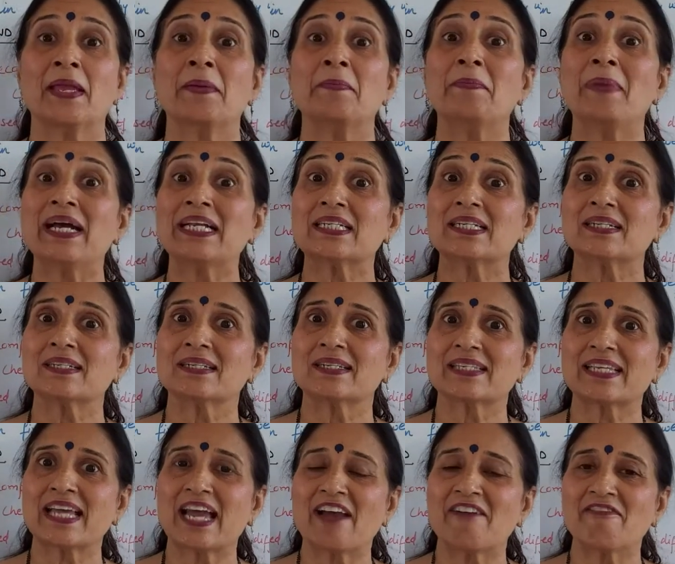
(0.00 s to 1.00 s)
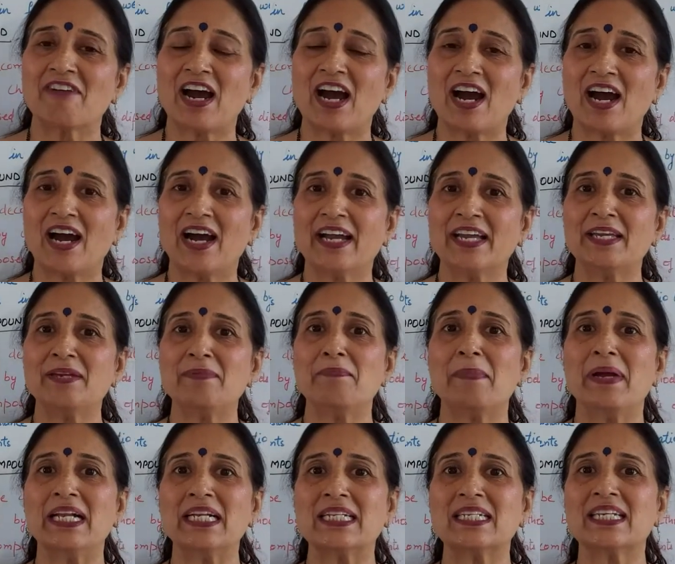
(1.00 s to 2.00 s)
Metals have high
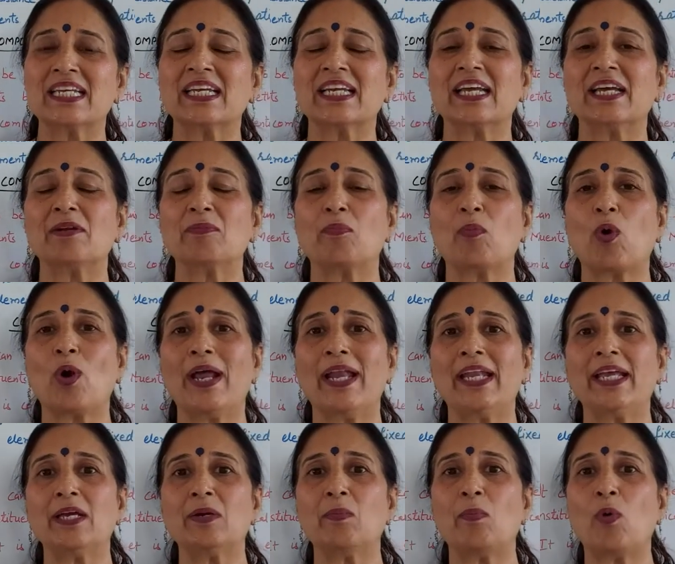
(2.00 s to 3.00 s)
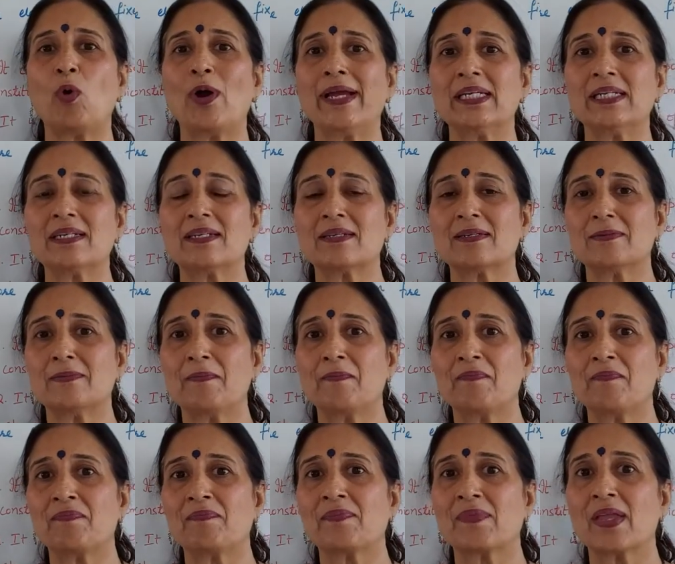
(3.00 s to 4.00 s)
melting and boiling point.
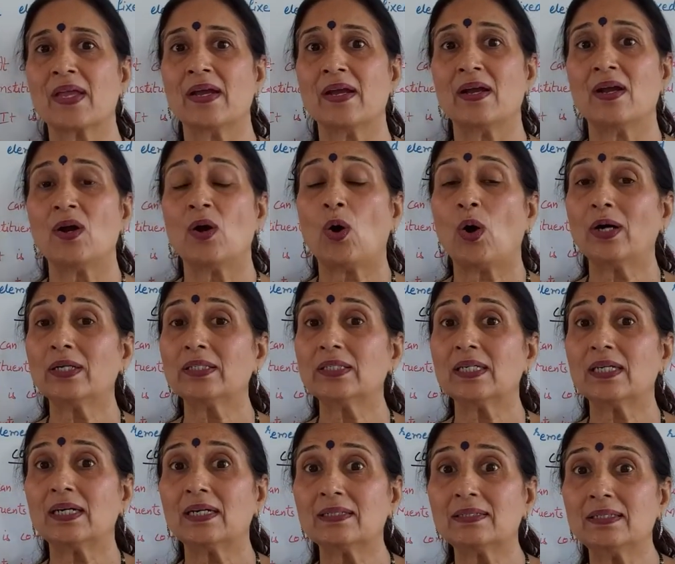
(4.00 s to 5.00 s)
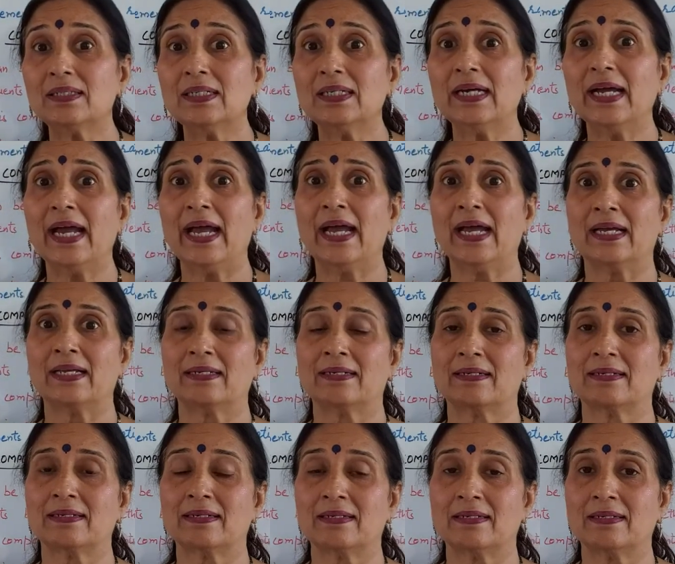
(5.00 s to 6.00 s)
On the other hand,
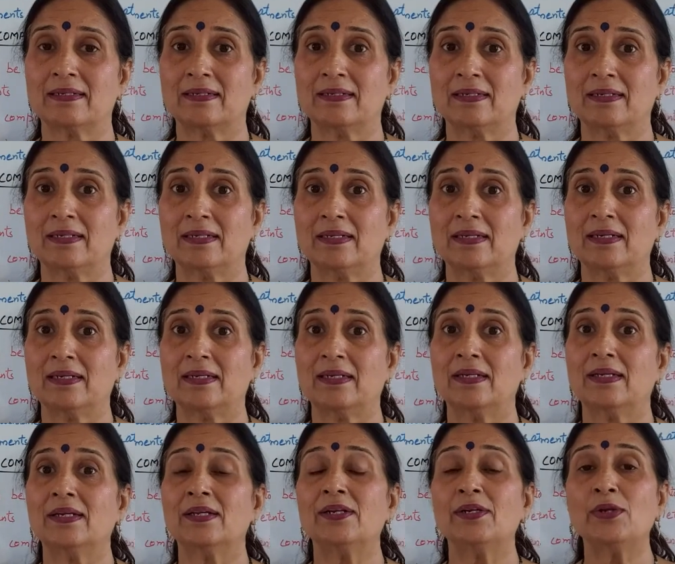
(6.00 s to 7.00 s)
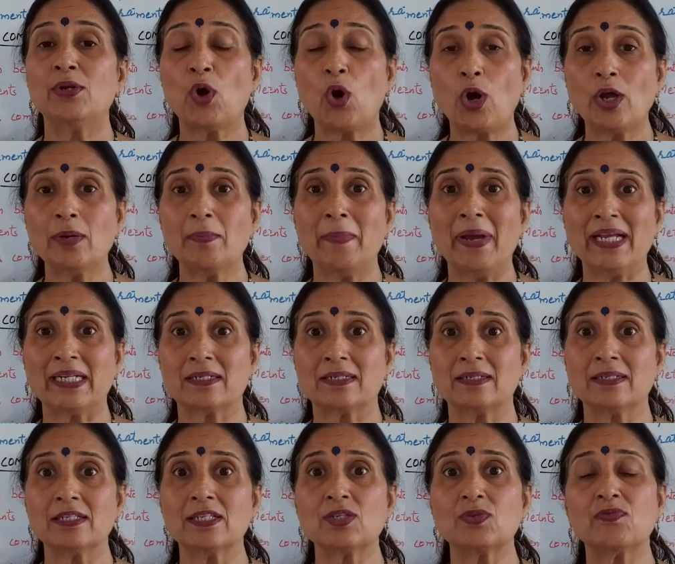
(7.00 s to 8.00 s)

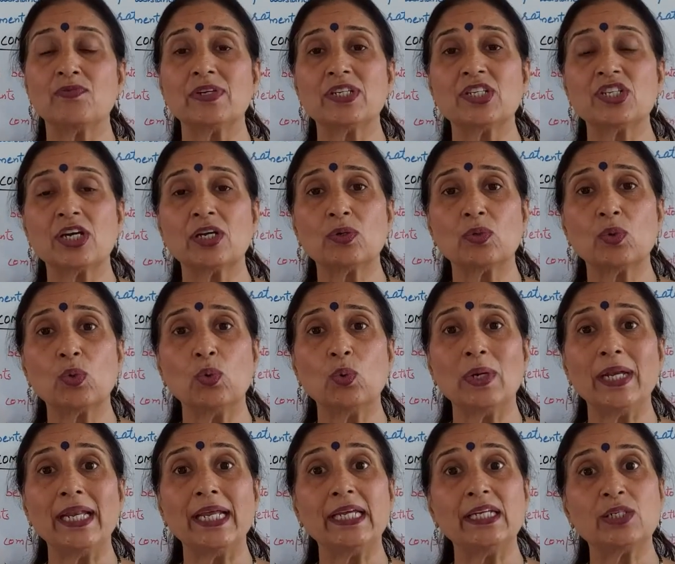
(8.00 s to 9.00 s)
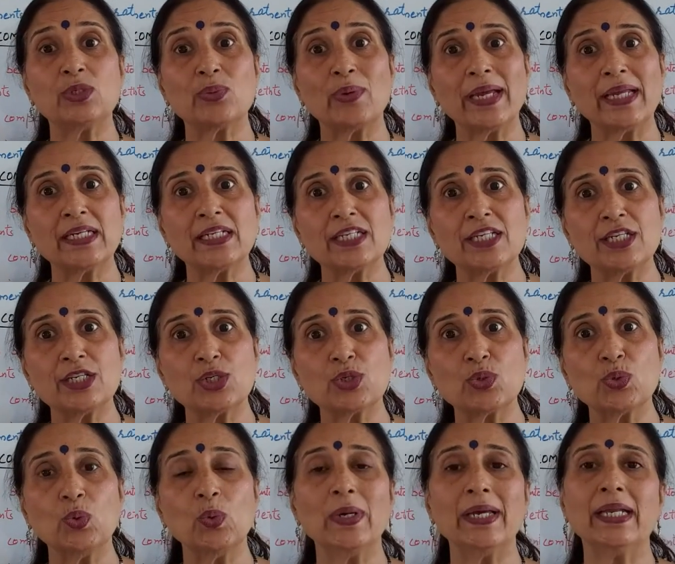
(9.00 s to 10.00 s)
non-metals, which are only
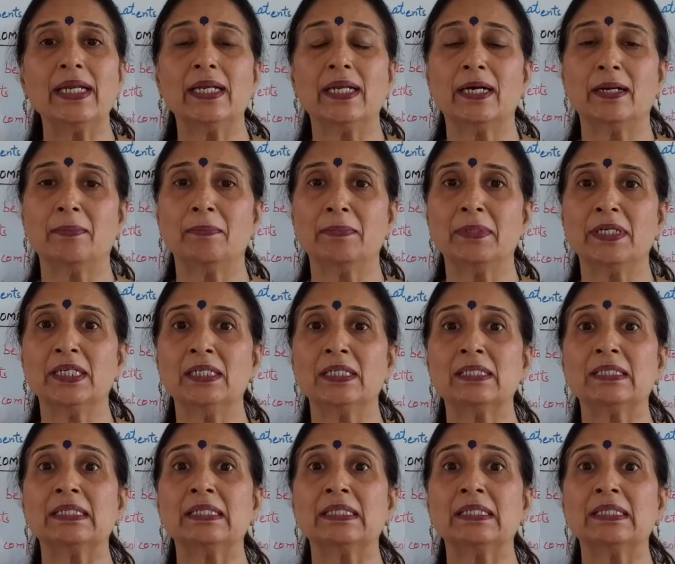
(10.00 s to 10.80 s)
22 in number,